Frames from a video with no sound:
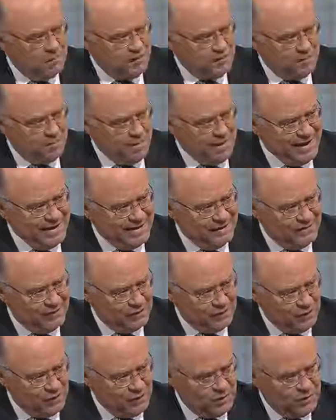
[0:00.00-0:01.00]
has a mind of
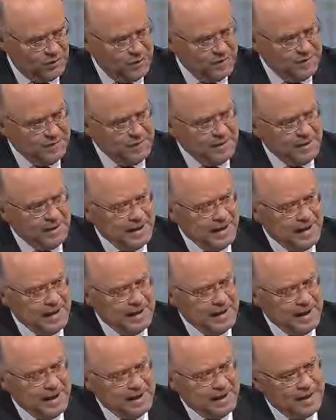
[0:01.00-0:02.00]
its own,
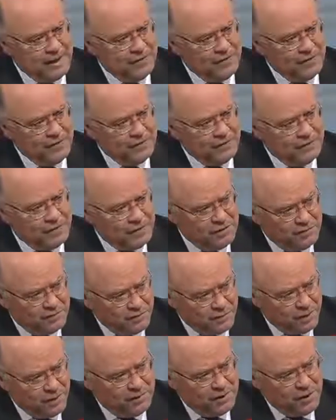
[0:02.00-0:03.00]
and things are
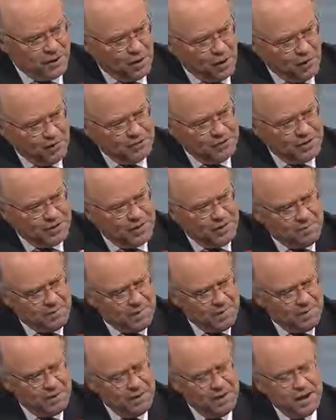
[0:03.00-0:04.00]
developing, always getting
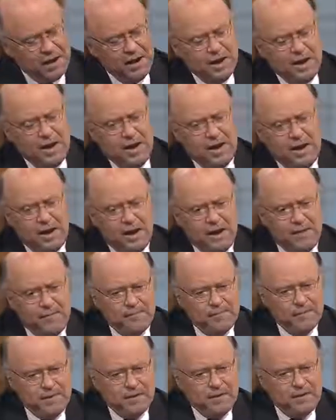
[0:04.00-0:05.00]
better.
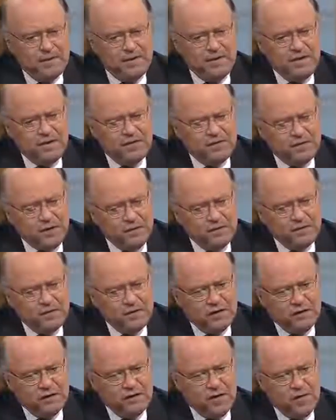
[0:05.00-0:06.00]
The
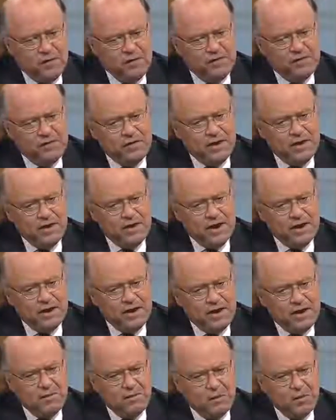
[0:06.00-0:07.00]
assumption is always there,
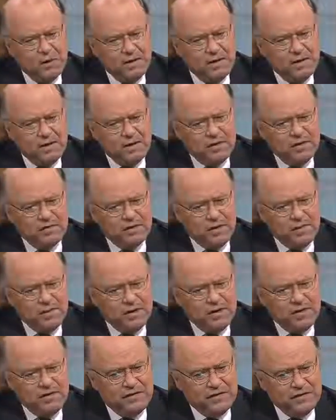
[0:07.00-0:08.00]
and when
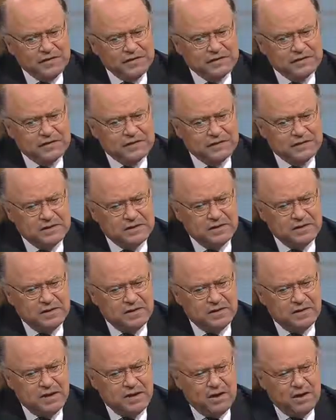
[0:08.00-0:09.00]
somebody says,
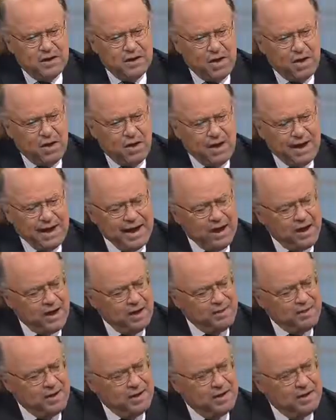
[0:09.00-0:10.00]
now hang
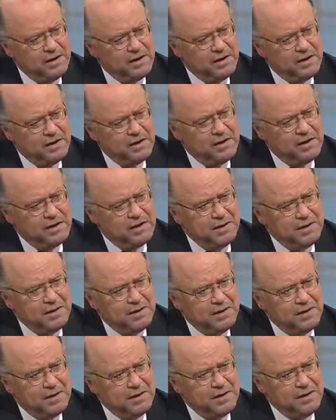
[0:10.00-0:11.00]
on a minute,
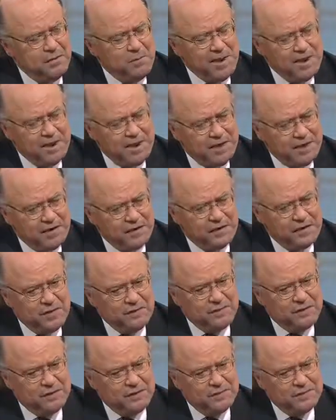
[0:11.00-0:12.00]
you're making an
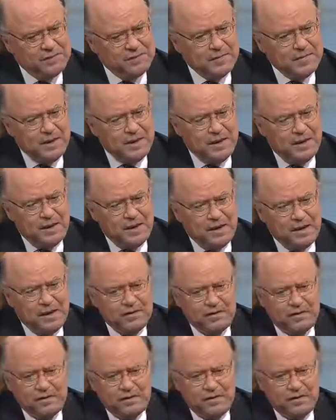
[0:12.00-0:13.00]
assumption,
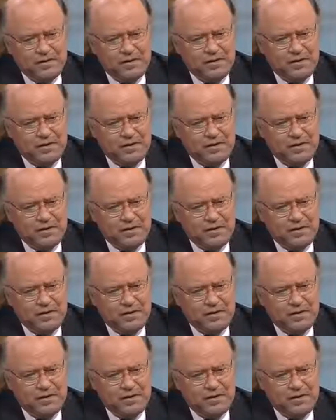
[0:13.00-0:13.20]
it's